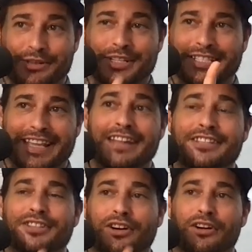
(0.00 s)
Instead,
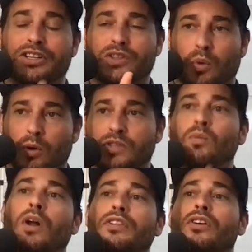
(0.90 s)
turn towards
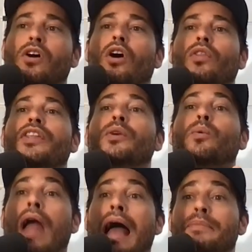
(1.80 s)
what's called the
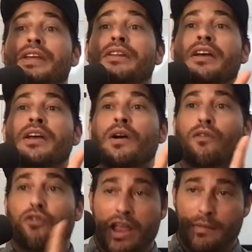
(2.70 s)
RAPID
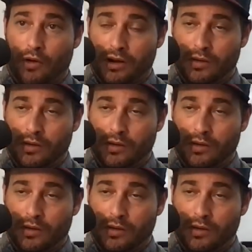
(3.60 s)
framework.